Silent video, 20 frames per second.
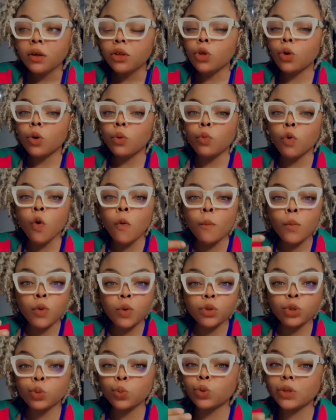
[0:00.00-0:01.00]
Your
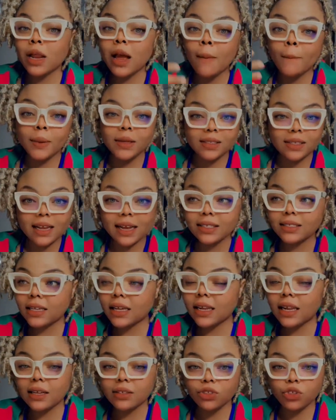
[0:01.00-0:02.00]
hormones will now be
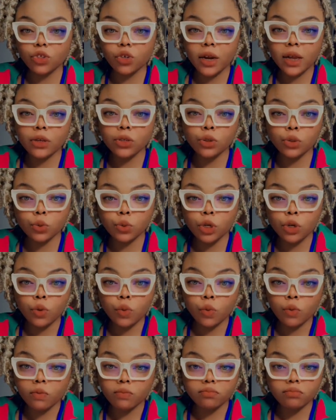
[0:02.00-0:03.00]
scattered and trying to, you
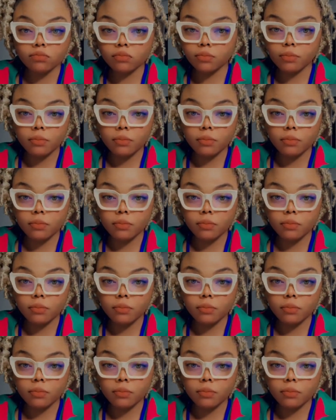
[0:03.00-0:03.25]
know,